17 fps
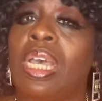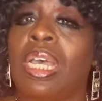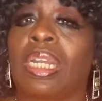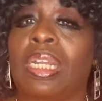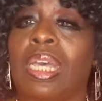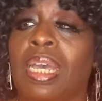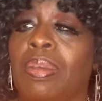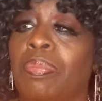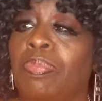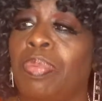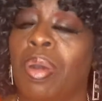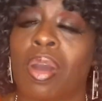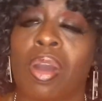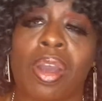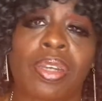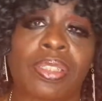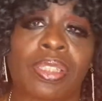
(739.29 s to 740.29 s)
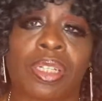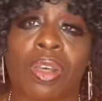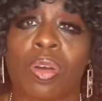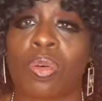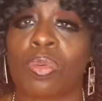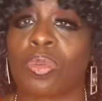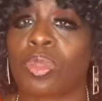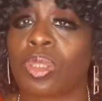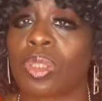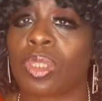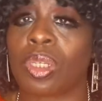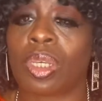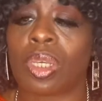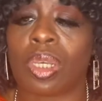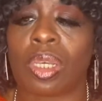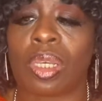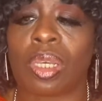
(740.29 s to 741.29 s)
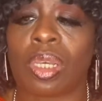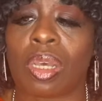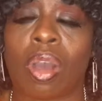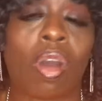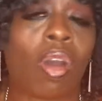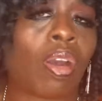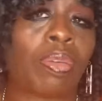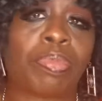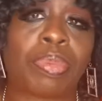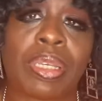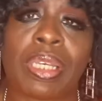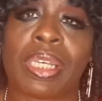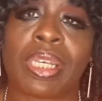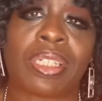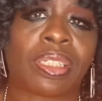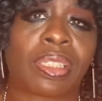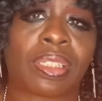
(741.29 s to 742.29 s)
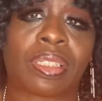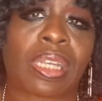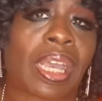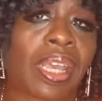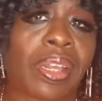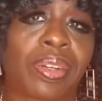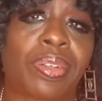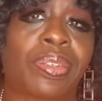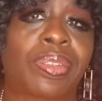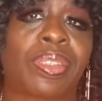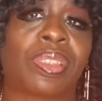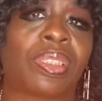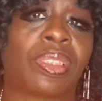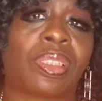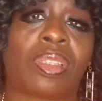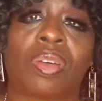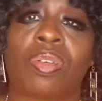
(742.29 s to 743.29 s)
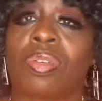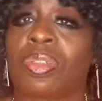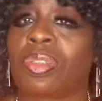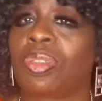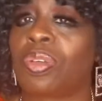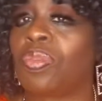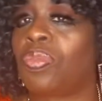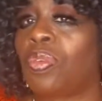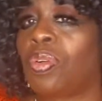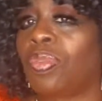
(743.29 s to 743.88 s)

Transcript: a lot of bars that host R&B entertainers and so on and so forth.